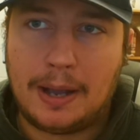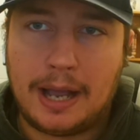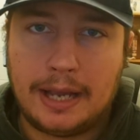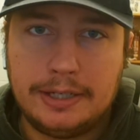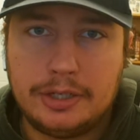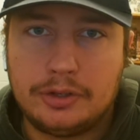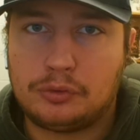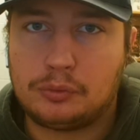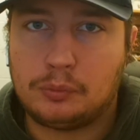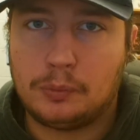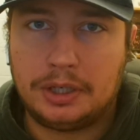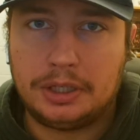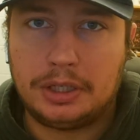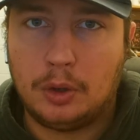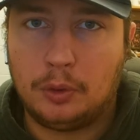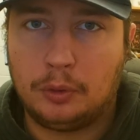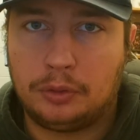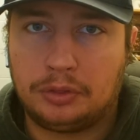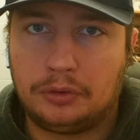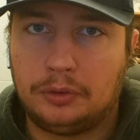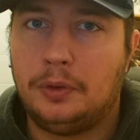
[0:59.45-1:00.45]
I just want to
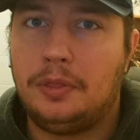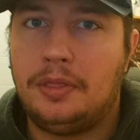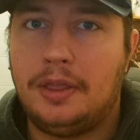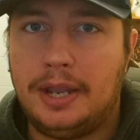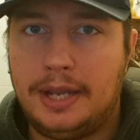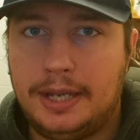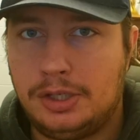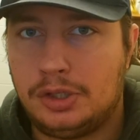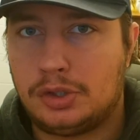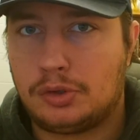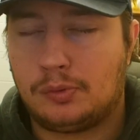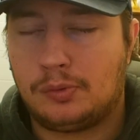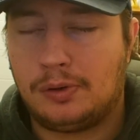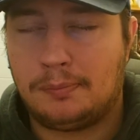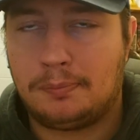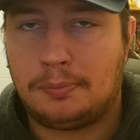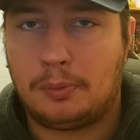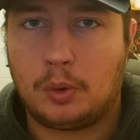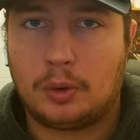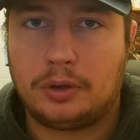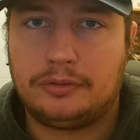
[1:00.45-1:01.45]
go through the injury
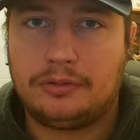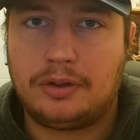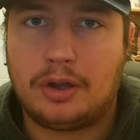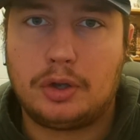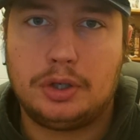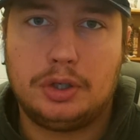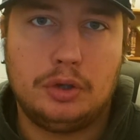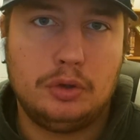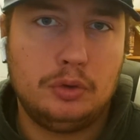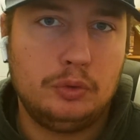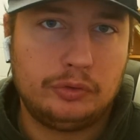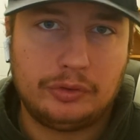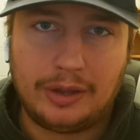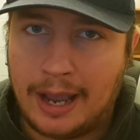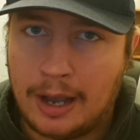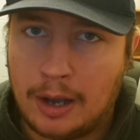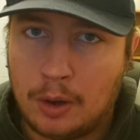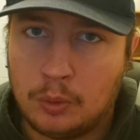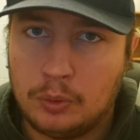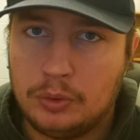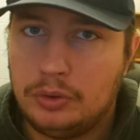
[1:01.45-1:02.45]
report, tell you who's out,